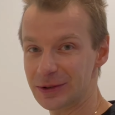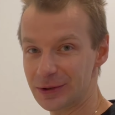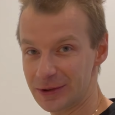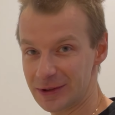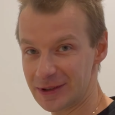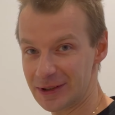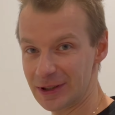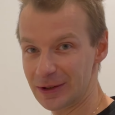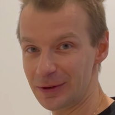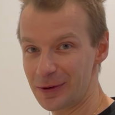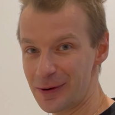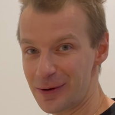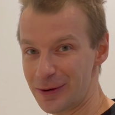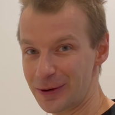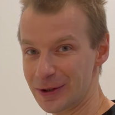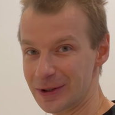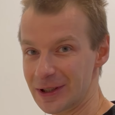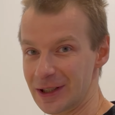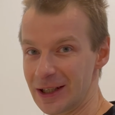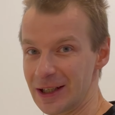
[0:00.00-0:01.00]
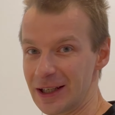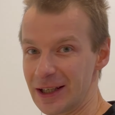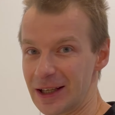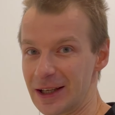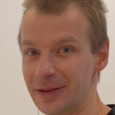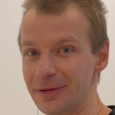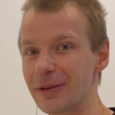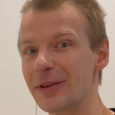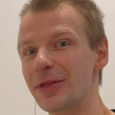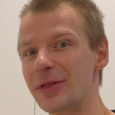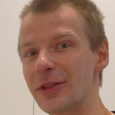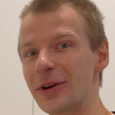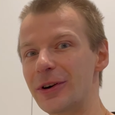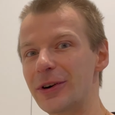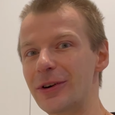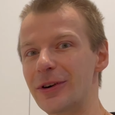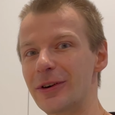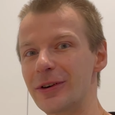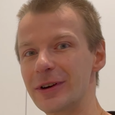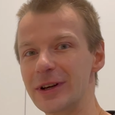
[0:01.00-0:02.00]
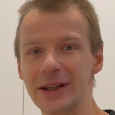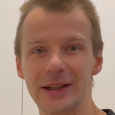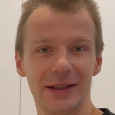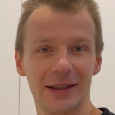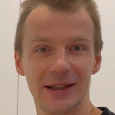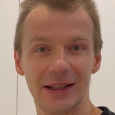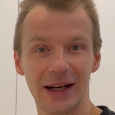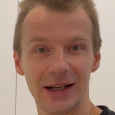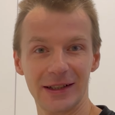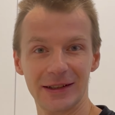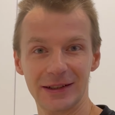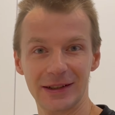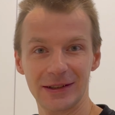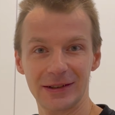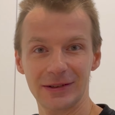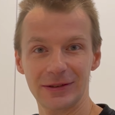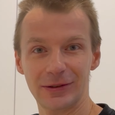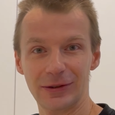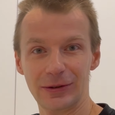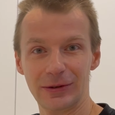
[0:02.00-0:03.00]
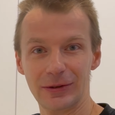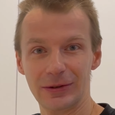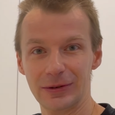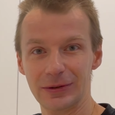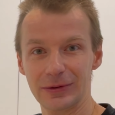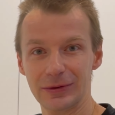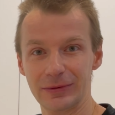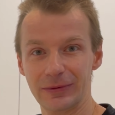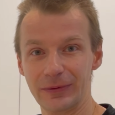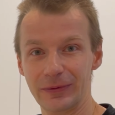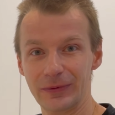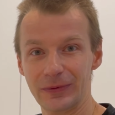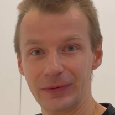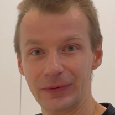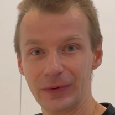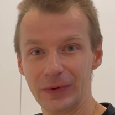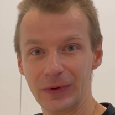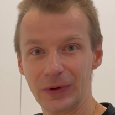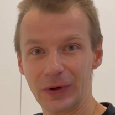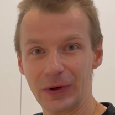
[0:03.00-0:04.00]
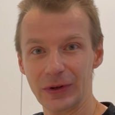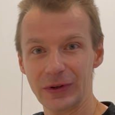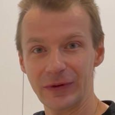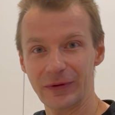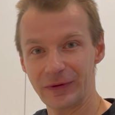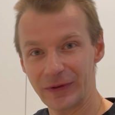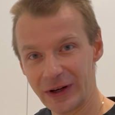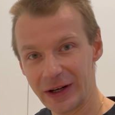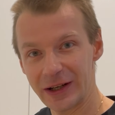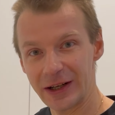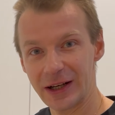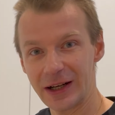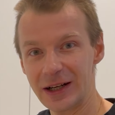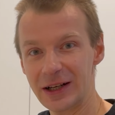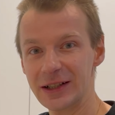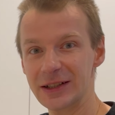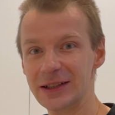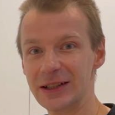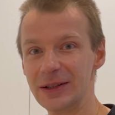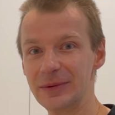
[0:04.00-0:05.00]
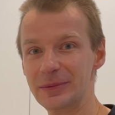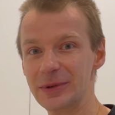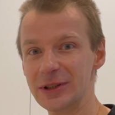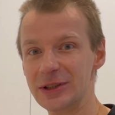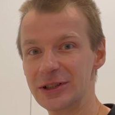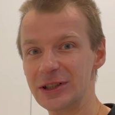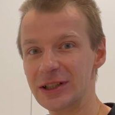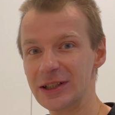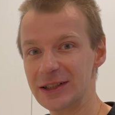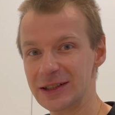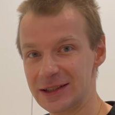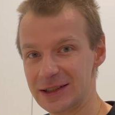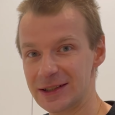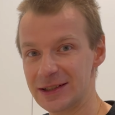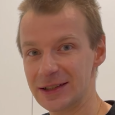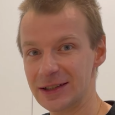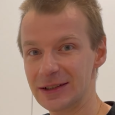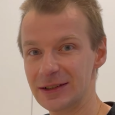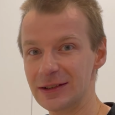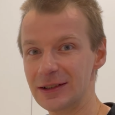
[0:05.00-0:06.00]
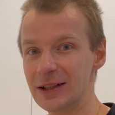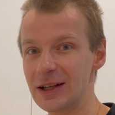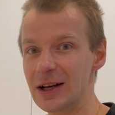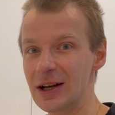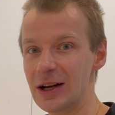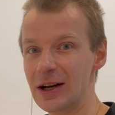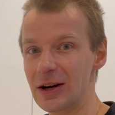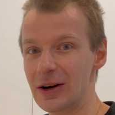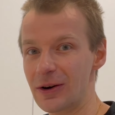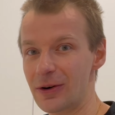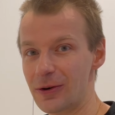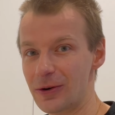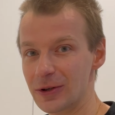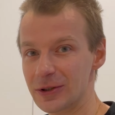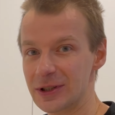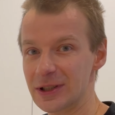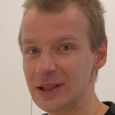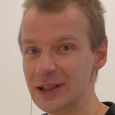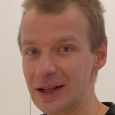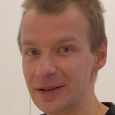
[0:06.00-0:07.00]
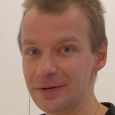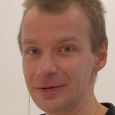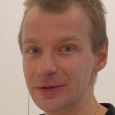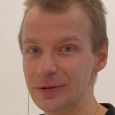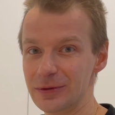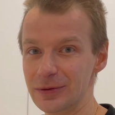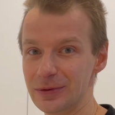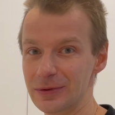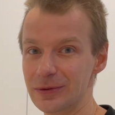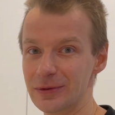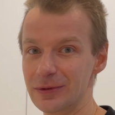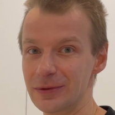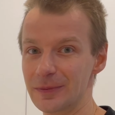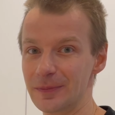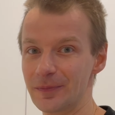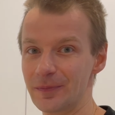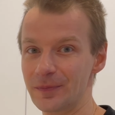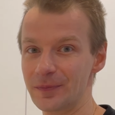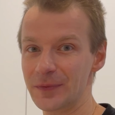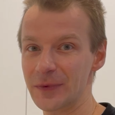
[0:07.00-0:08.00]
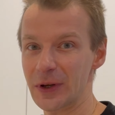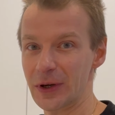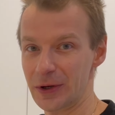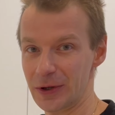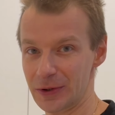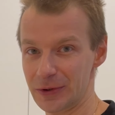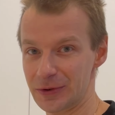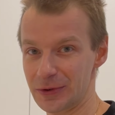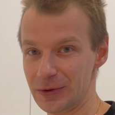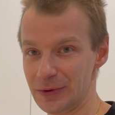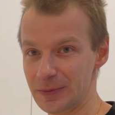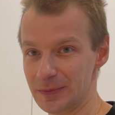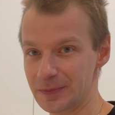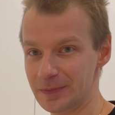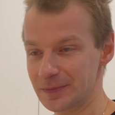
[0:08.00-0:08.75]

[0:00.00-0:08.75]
still hot. Even though it doesn't go on very high temperature, it's still hot enough to hurt you.